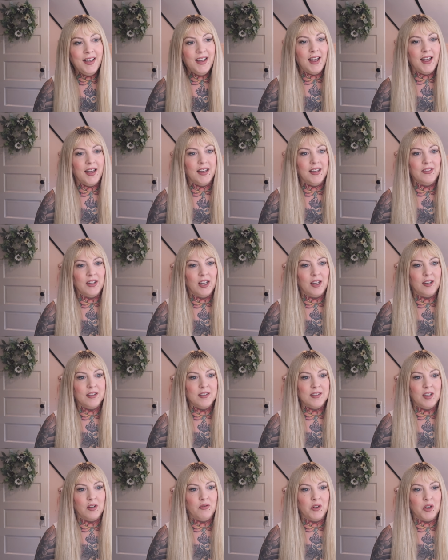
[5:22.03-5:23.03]
and that
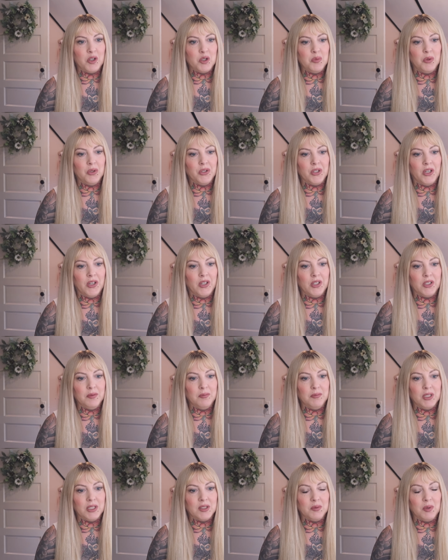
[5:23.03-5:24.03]
is a French bulldog
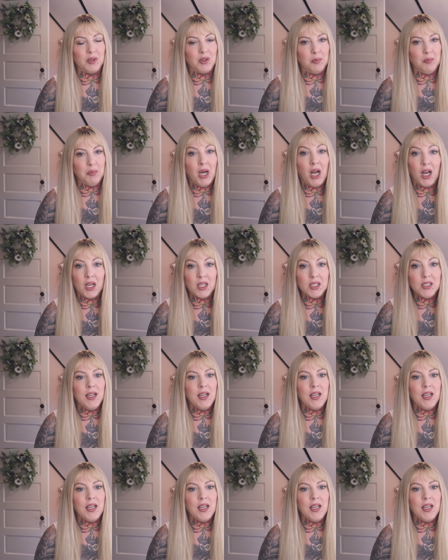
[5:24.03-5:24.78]
mixed with a pug.